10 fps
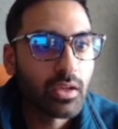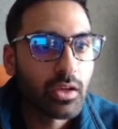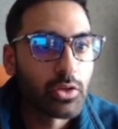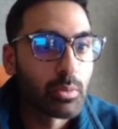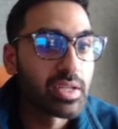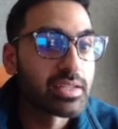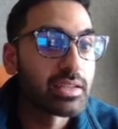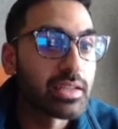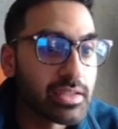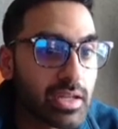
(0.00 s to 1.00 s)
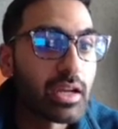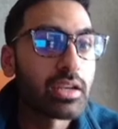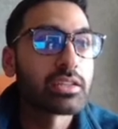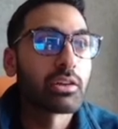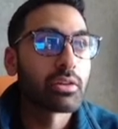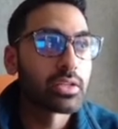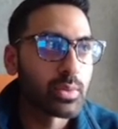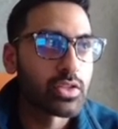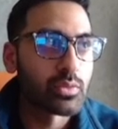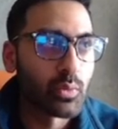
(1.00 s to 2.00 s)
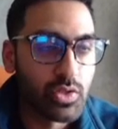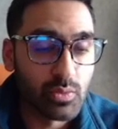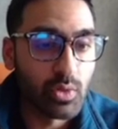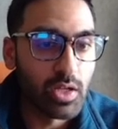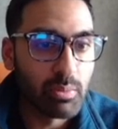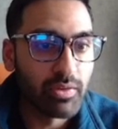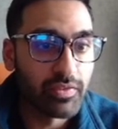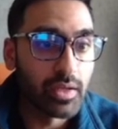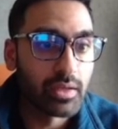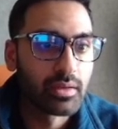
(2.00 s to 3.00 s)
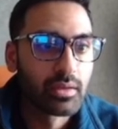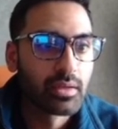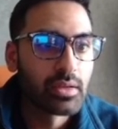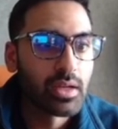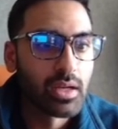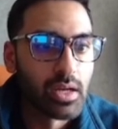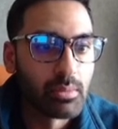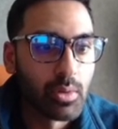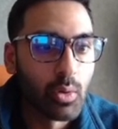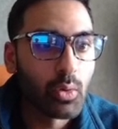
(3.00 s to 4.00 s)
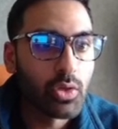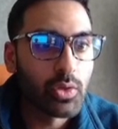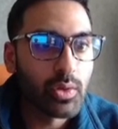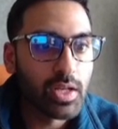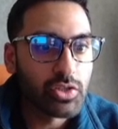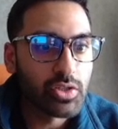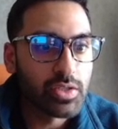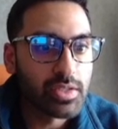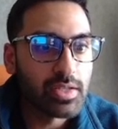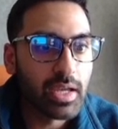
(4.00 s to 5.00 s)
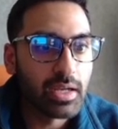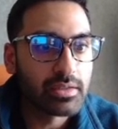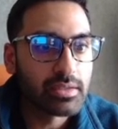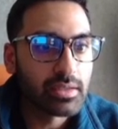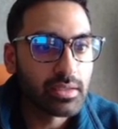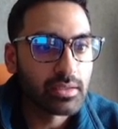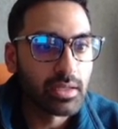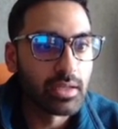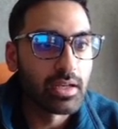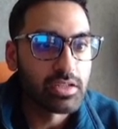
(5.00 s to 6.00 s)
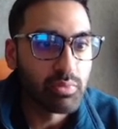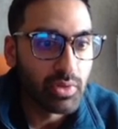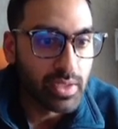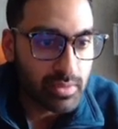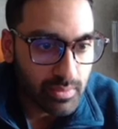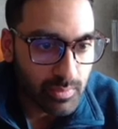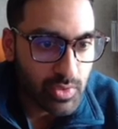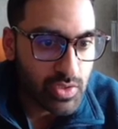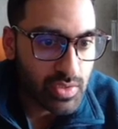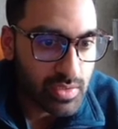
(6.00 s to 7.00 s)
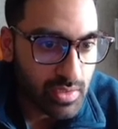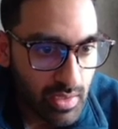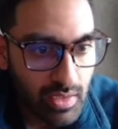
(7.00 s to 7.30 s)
anomalies in the entire series, which is what I prefer, or you can actually detect the last point, which is